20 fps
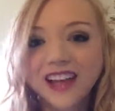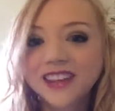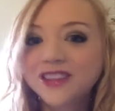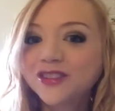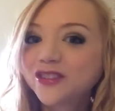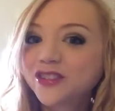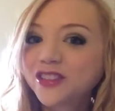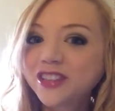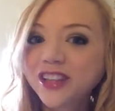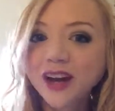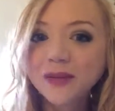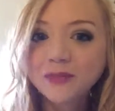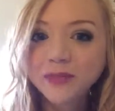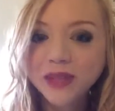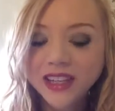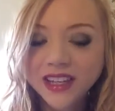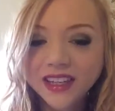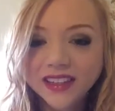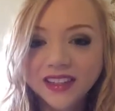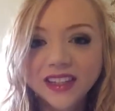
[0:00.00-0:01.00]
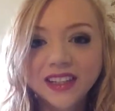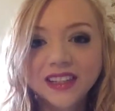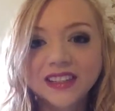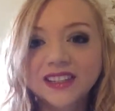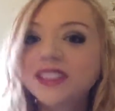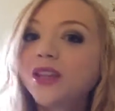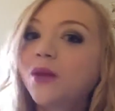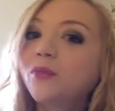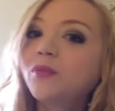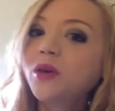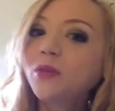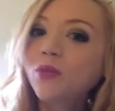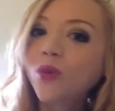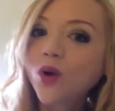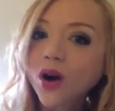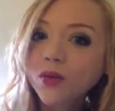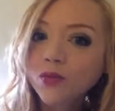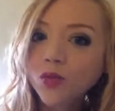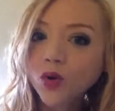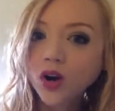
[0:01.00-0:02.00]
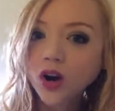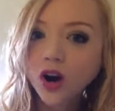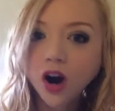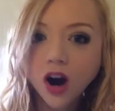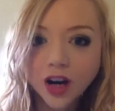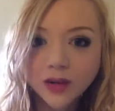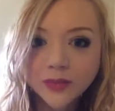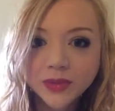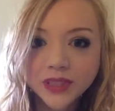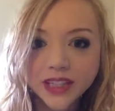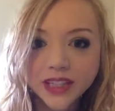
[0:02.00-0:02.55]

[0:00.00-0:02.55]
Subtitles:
There's a million things. Some people are more carb